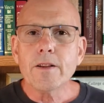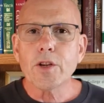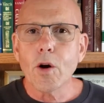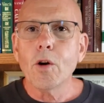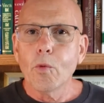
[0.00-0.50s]

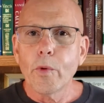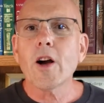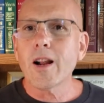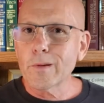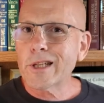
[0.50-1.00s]
So we
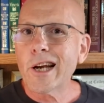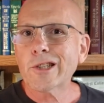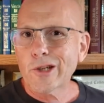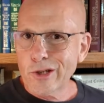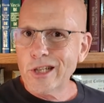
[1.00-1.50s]
called them
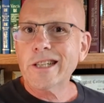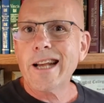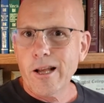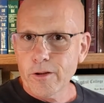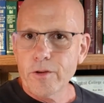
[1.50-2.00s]
touchers and
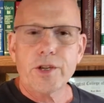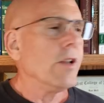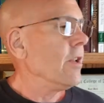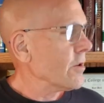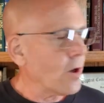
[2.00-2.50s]
tellers.